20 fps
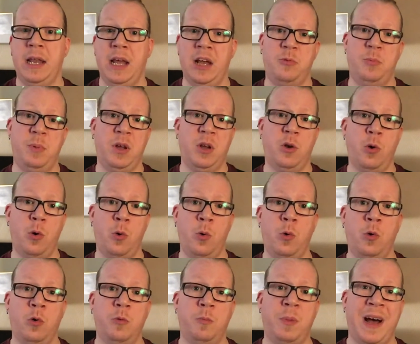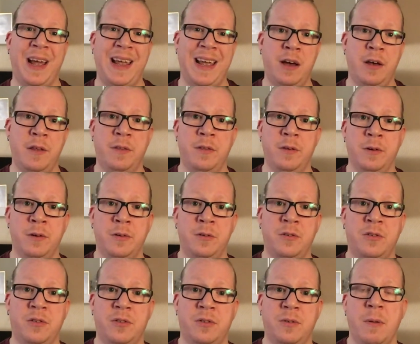has been called by
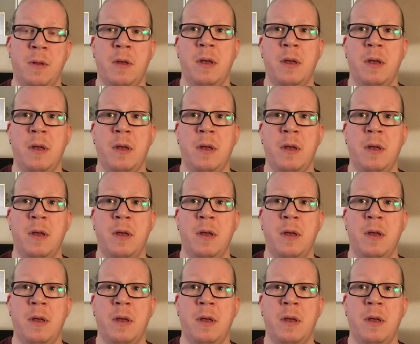others